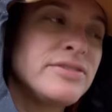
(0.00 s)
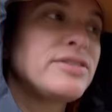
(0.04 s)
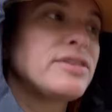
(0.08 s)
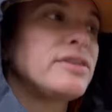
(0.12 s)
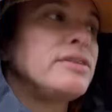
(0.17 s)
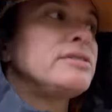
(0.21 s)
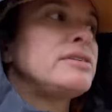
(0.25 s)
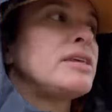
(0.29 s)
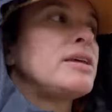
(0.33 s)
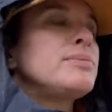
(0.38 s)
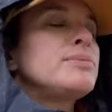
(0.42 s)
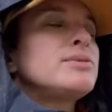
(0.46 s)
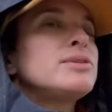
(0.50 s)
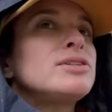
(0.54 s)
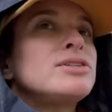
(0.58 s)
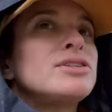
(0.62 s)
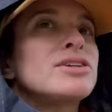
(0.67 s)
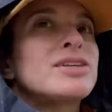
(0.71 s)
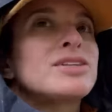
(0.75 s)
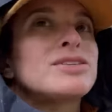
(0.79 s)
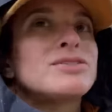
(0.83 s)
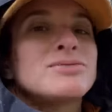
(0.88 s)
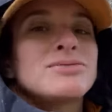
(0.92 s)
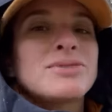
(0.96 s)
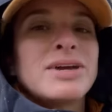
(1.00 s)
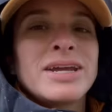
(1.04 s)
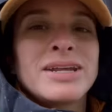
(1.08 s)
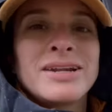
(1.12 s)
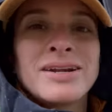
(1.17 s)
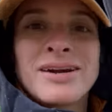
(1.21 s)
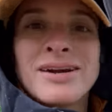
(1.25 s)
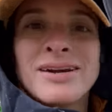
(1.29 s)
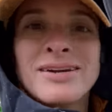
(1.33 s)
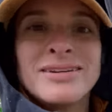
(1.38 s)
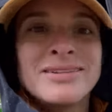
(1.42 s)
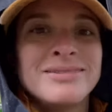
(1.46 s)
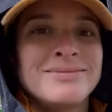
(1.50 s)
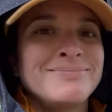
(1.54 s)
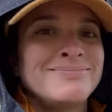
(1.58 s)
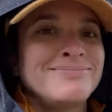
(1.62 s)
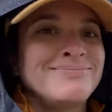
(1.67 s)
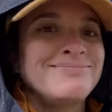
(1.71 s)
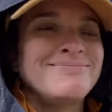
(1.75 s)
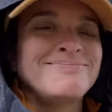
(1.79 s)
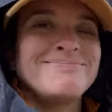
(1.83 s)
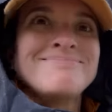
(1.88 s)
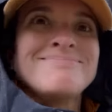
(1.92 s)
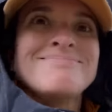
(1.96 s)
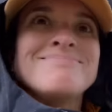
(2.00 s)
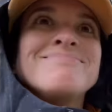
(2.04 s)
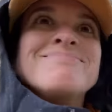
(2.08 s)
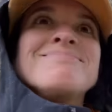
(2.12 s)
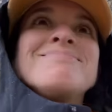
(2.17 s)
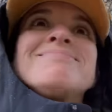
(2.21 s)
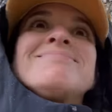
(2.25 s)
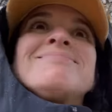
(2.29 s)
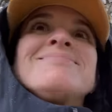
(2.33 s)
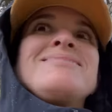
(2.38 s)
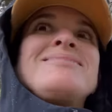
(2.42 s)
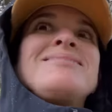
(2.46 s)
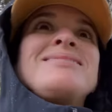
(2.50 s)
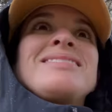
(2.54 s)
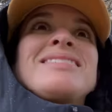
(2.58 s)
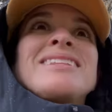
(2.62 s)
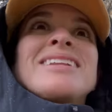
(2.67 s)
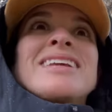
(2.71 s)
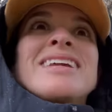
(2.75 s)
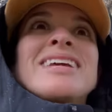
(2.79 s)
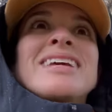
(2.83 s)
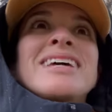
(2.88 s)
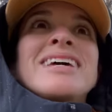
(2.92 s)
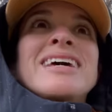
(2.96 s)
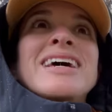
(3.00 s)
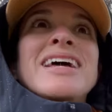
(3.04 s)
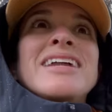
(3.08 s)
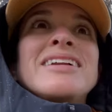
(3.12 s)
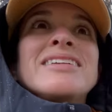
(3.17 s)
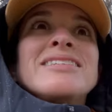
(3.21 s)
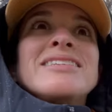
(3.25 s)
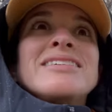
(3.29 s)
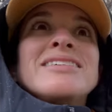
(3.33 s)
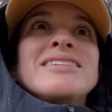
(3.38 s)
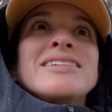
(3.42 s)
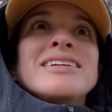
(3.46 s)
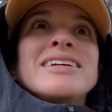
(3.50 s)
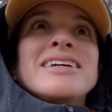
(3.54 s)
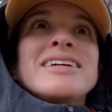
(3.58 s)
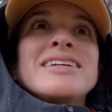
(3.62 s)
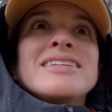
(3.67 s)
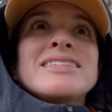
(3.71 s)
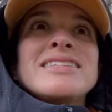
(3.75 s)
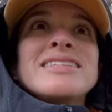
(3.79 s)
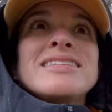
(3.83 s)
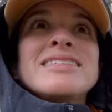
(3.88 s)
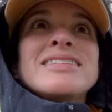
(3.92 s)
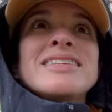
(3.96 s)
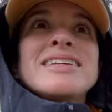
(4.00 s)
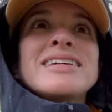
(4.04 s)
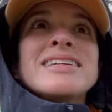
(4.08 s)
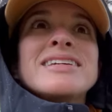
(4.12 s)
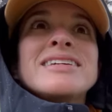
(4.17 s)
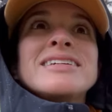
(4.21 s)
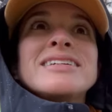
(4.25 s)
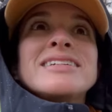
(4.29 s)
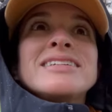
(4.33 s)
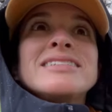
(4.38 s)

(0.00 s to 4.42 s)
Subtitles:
so I was able to look at the radar, and I don't know, you guys, it's not good.